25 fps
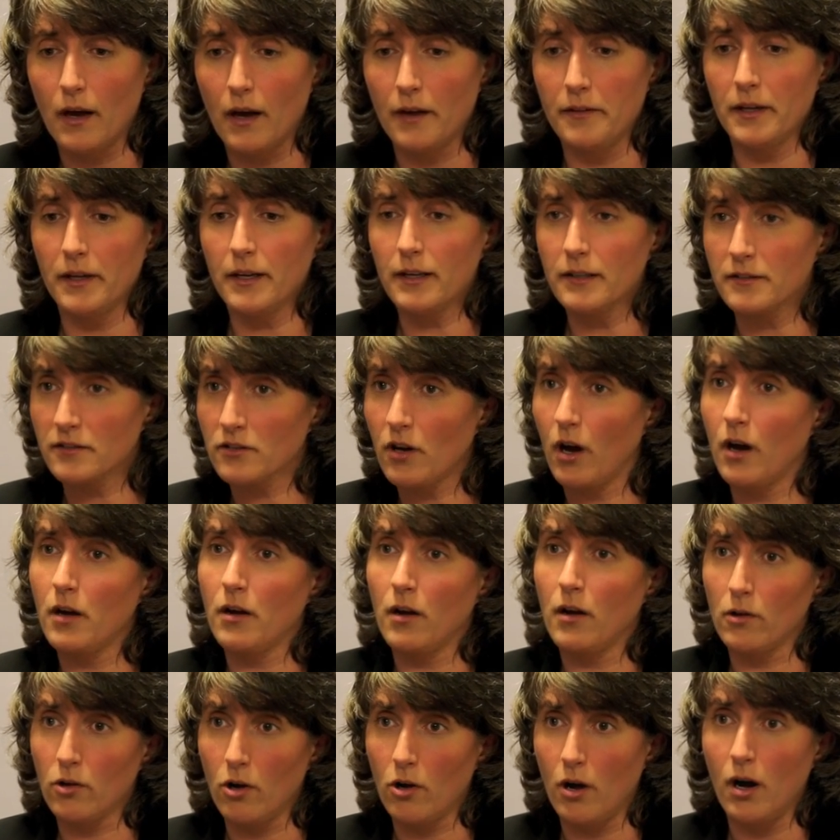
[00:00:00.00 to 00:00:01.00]
I think it's
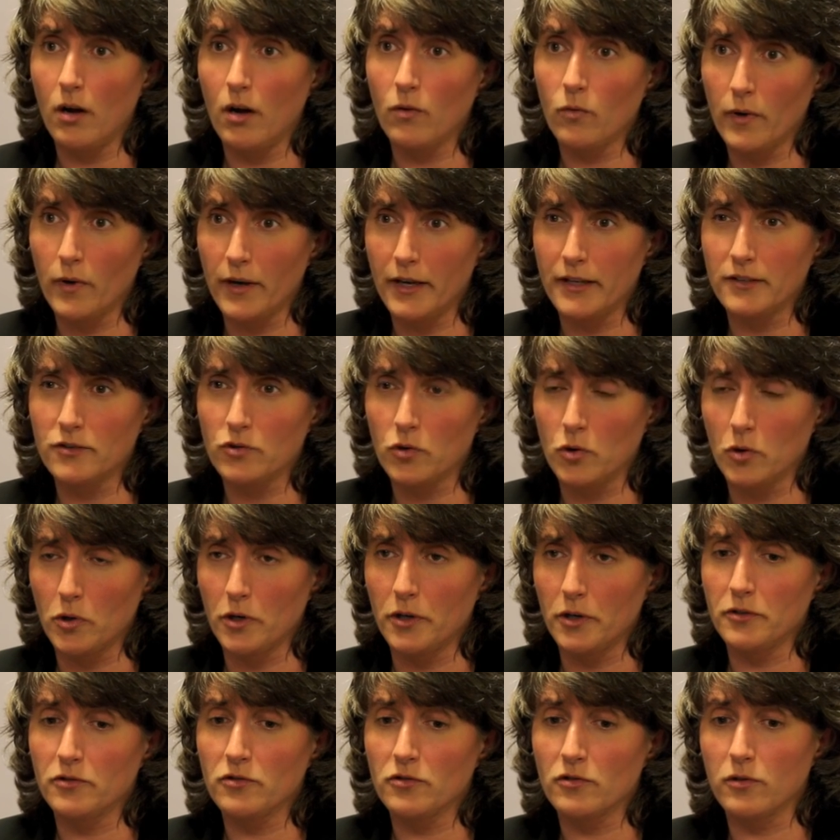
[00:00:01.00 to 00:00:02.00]
gone a long way
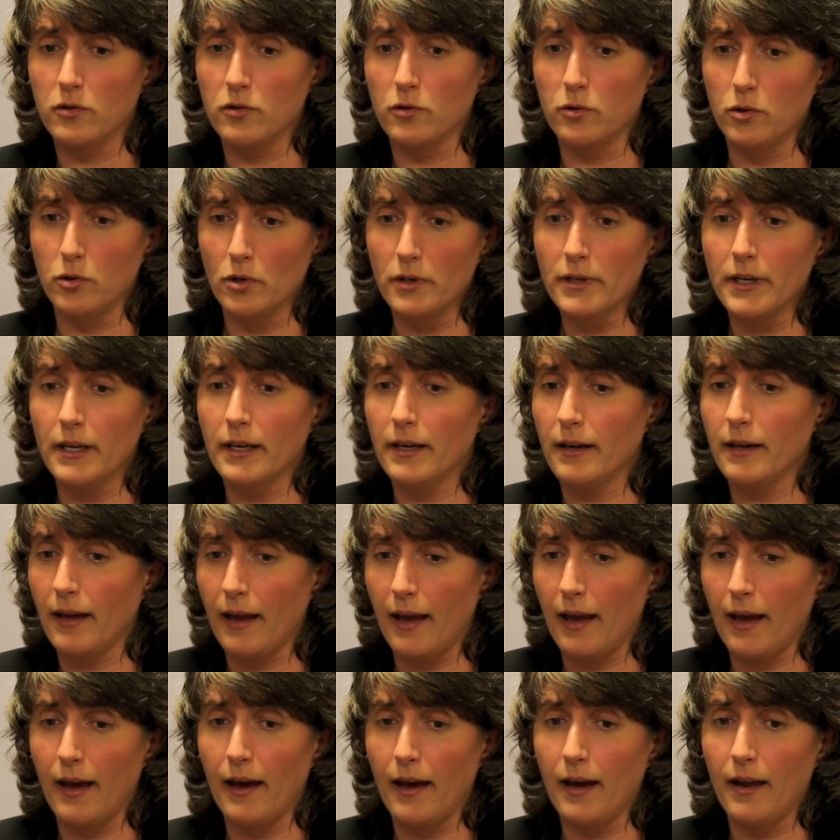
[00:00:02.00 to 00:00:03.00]
towards looking
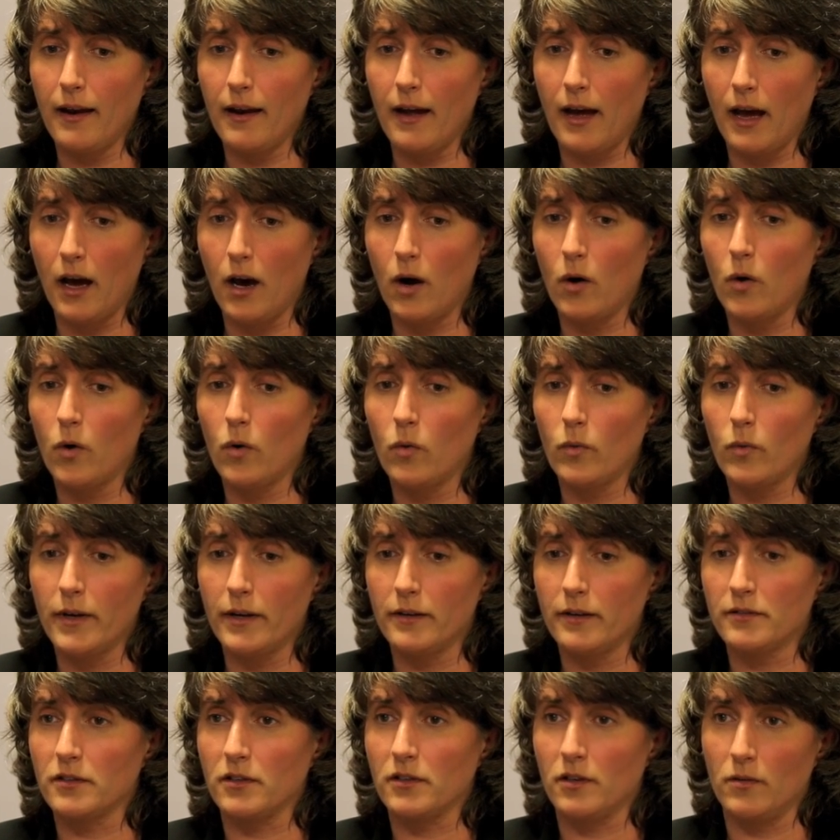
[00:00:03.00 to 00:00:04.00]
at how
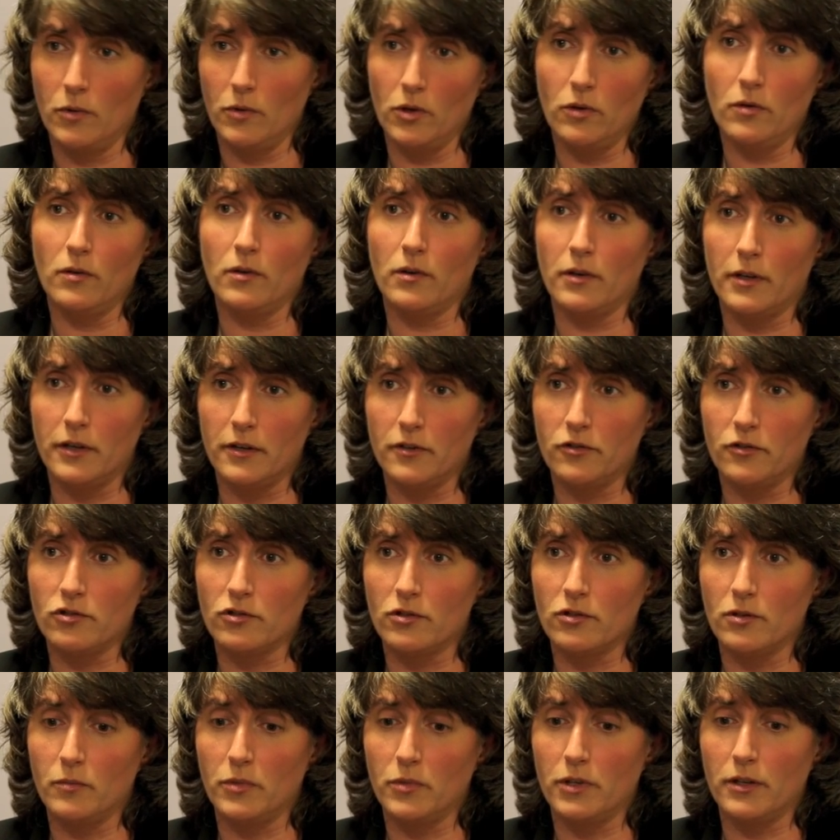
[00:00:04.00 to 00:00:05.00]
we as a community
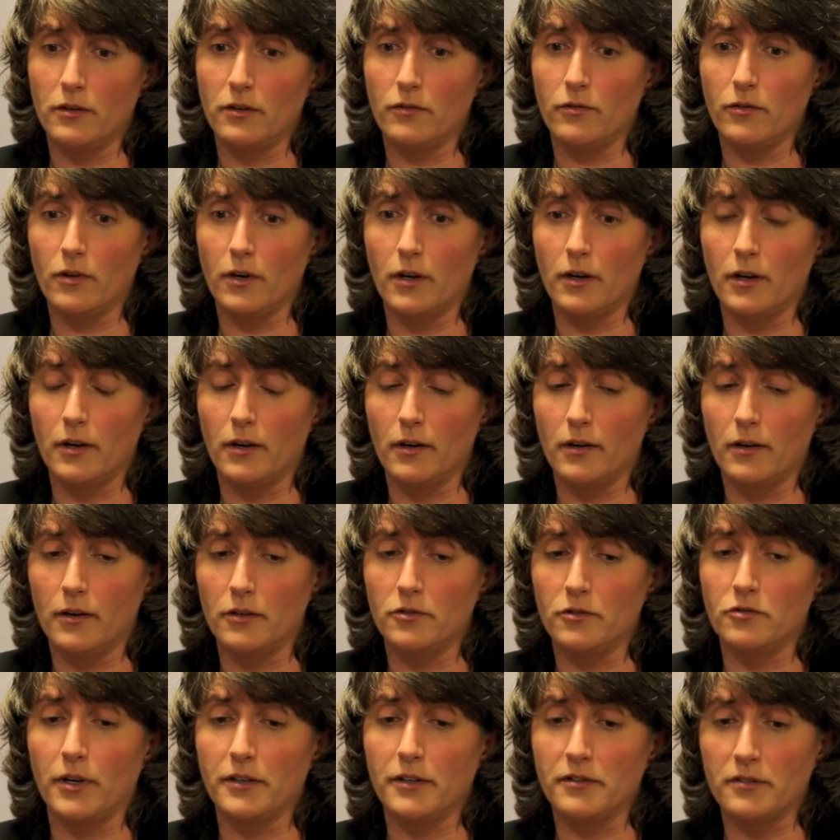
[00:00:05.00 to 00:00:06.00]
should be
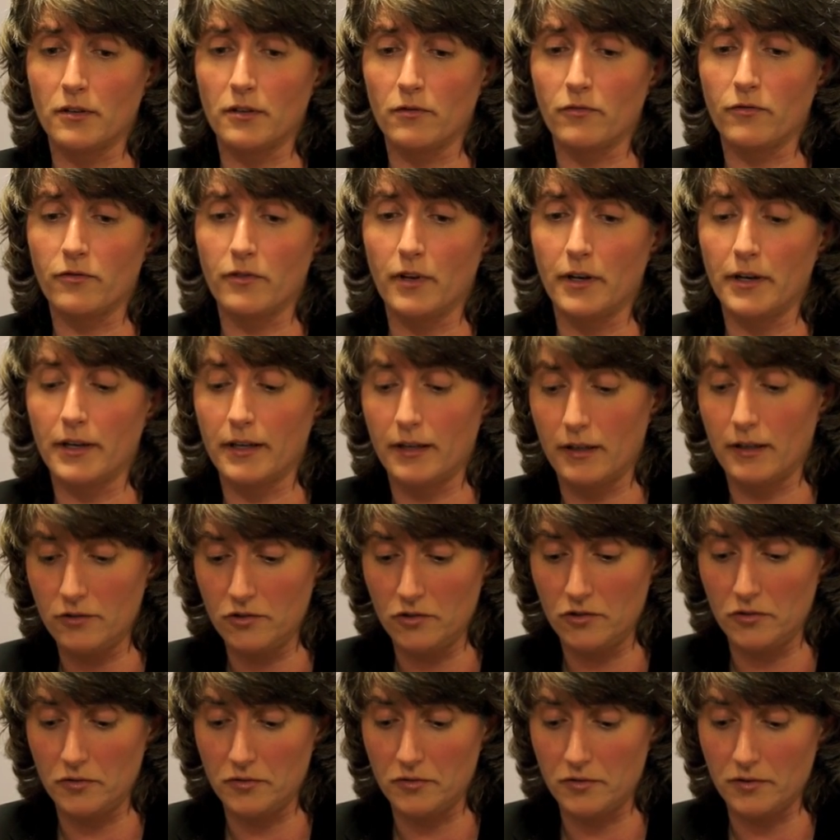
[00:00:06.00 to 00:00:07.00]
addressing flooding
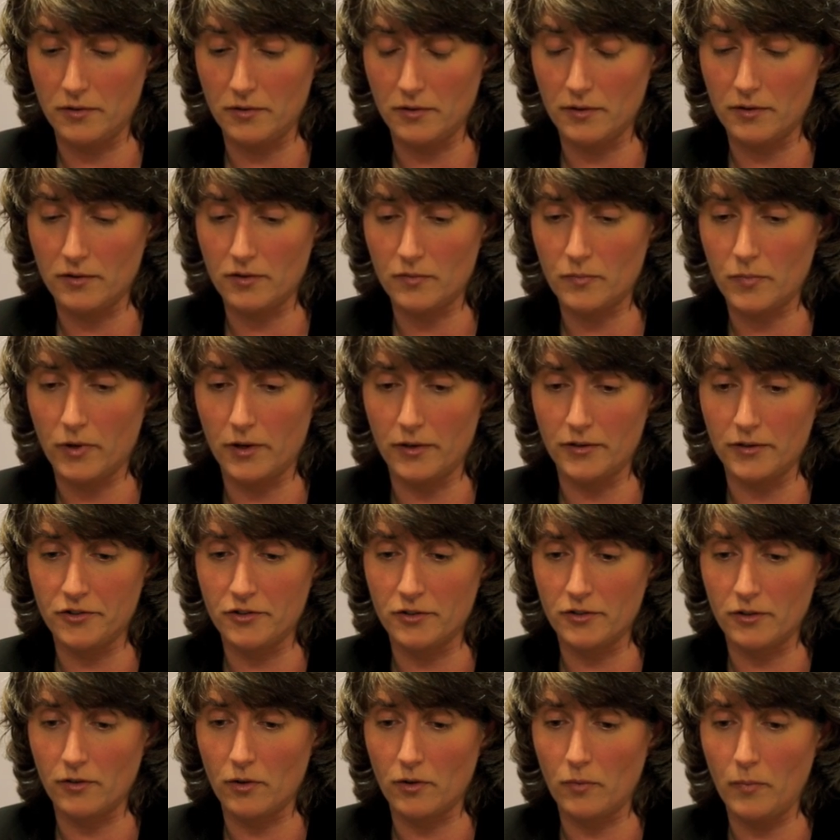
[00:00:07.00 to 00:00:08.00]
issues in this
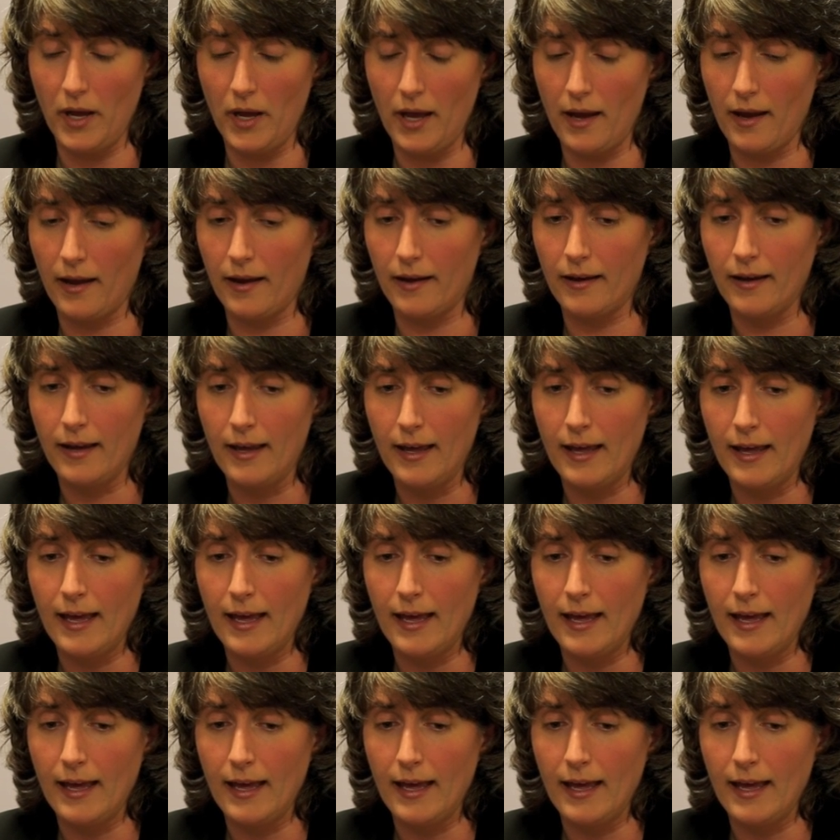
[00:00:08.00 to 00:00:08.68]
portion of the bay.